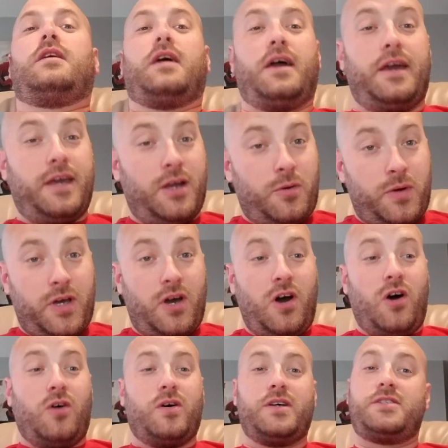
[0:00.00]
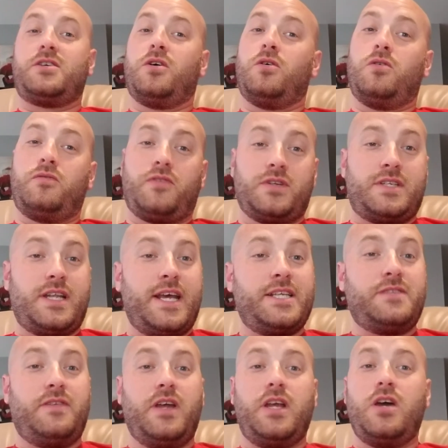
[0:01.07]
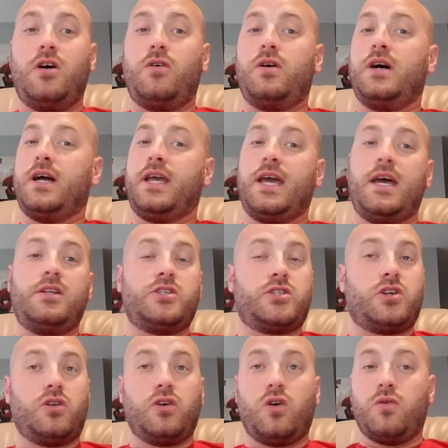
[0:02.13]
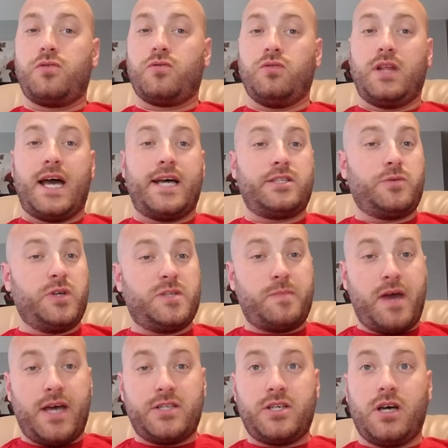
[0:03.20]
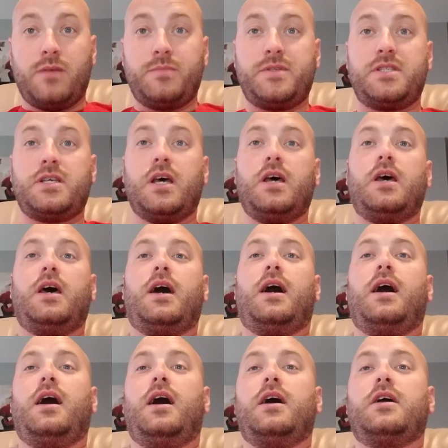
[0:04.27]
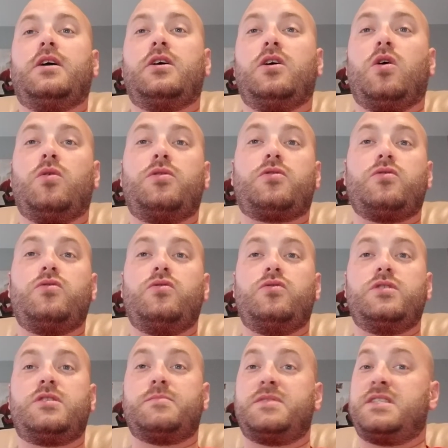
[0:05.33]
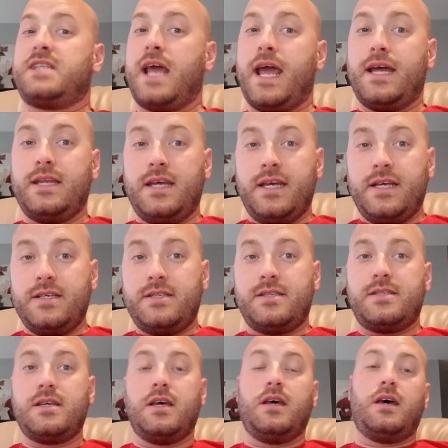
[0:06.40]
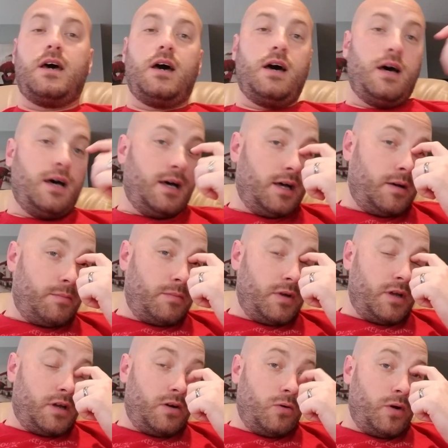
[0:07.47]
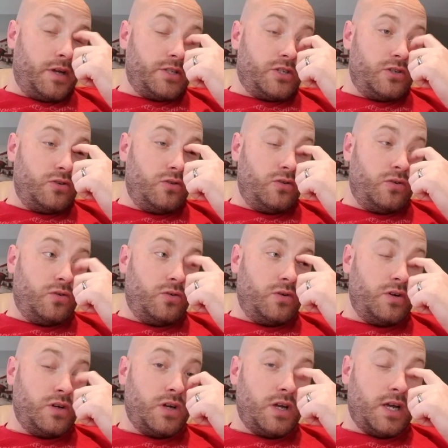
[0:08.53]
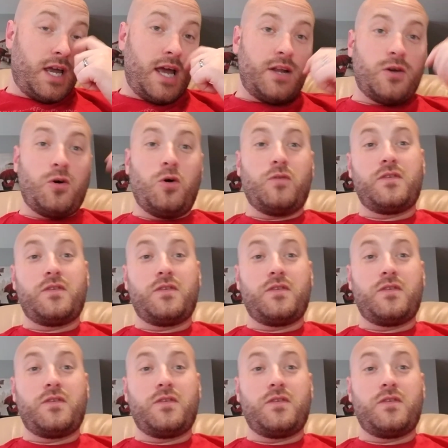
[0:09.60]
here we go. So for today's video, again, just going to go through last week's matchups. Going to go through some standings. Going to kind of go over